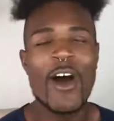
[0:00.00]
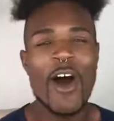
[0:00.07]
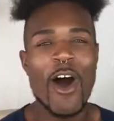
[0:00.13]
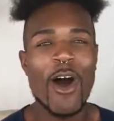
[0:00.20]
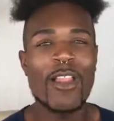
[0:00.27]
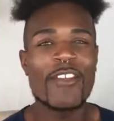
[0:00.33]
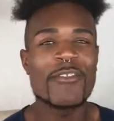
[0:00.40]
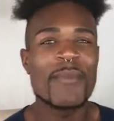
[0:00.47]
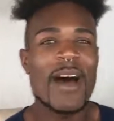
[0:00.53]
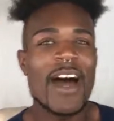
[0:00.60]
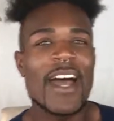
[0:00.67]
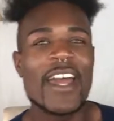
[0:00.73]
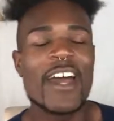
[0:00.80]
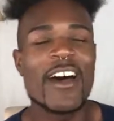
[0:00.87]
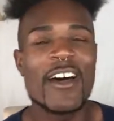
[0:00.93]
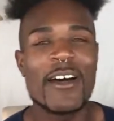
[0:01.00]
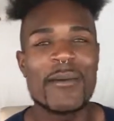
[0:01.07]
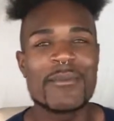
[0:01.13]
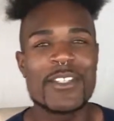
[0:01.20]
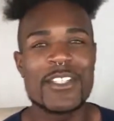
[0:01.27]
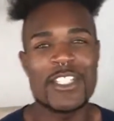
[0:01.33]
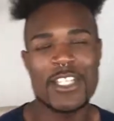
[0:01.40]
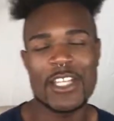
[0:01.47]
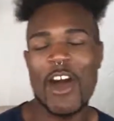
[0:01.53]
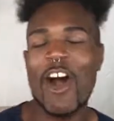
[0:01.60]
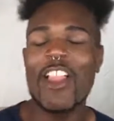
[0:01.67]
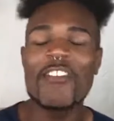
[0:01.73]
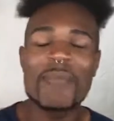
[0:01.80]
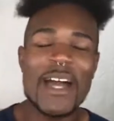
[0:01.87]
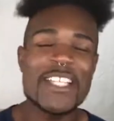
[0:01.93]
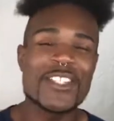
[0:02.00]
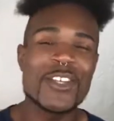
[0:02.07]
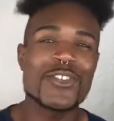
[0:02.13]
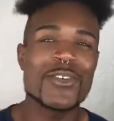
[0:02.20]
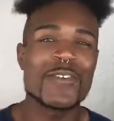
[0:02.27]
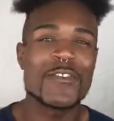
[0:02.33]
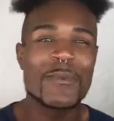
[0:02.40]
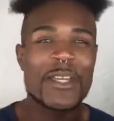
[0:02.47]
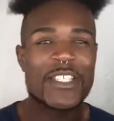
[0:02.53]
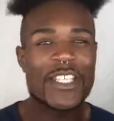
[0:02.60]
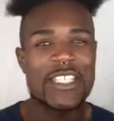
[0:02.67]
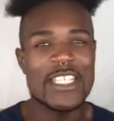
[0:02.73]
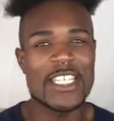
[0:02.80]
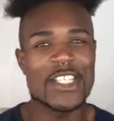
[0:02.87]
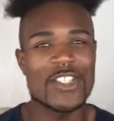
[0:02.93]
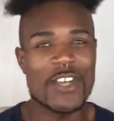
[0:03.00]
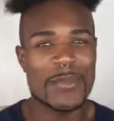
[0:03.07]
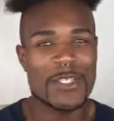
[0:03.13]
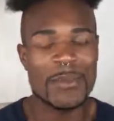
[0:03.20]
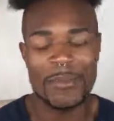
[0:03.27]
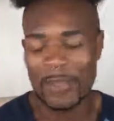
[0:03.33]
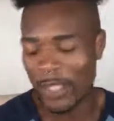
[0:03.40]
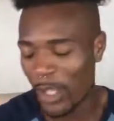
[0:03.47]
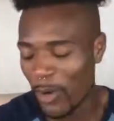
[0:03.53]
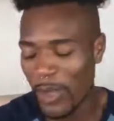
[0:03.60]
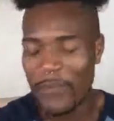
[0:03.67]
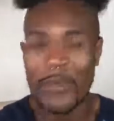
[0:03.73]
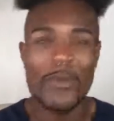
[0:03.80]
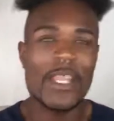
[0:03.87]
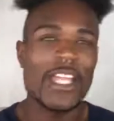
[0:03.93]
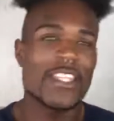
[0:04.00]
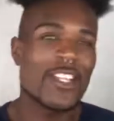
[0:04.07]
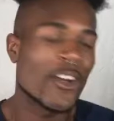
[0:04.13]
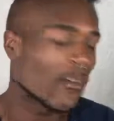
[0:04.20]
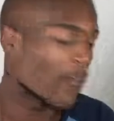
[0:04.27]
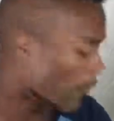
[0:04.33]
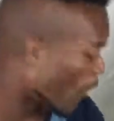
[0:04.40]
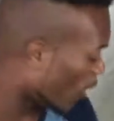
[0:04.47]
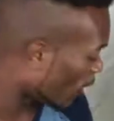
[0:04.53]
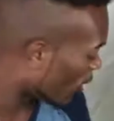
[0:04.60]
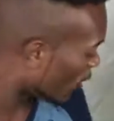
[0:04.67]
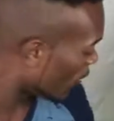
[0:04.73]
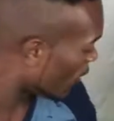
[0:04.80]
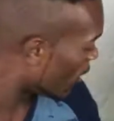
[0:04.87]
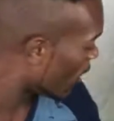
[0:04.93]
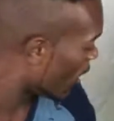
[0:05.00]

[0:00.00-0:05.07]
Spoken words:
All of my social information is in the description below if you would like to go follow.